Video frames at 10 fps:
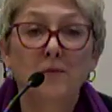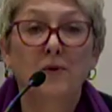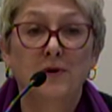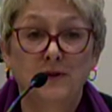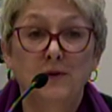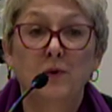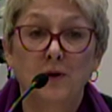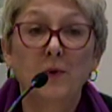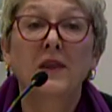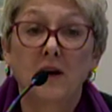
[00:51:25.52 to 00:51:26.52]
important to
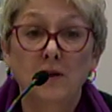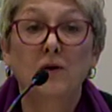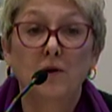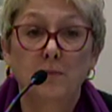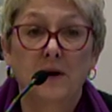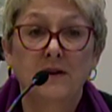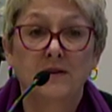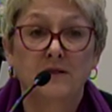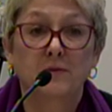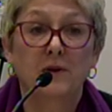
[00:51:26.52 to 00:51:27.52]
work with our local
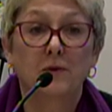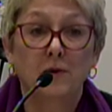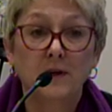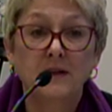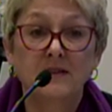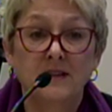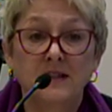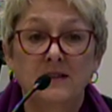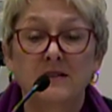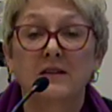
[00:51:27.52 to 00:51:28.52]
partners, with
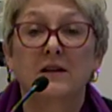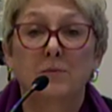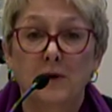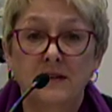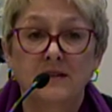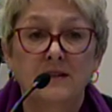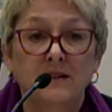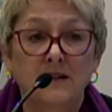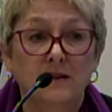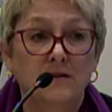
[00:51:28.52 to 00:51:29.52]
organizations that are present in the
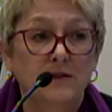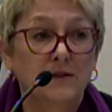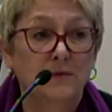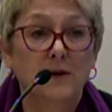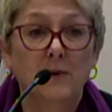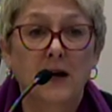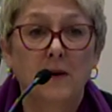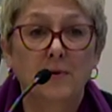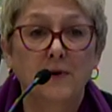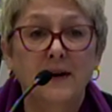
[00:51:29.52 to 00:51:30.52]
countries where we
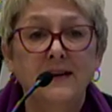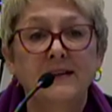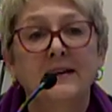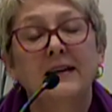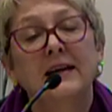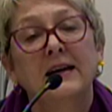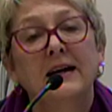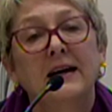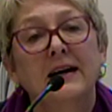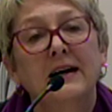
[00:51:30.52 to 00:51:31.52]
operate
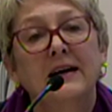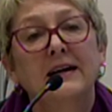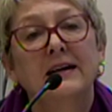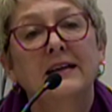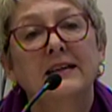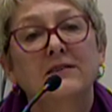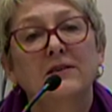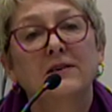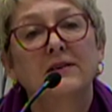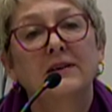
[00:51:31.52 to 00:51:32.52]
and
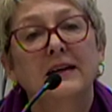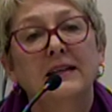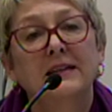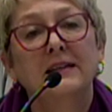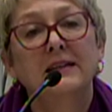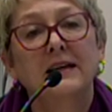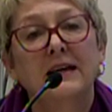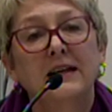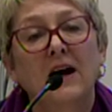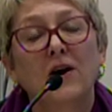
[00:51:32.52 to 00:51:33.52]

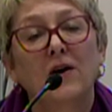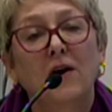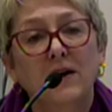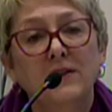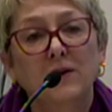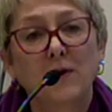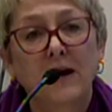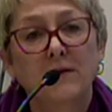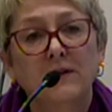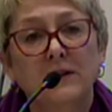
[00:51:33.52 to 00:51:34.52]
are on the
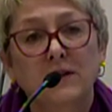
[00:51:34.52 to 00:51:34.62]
ground in the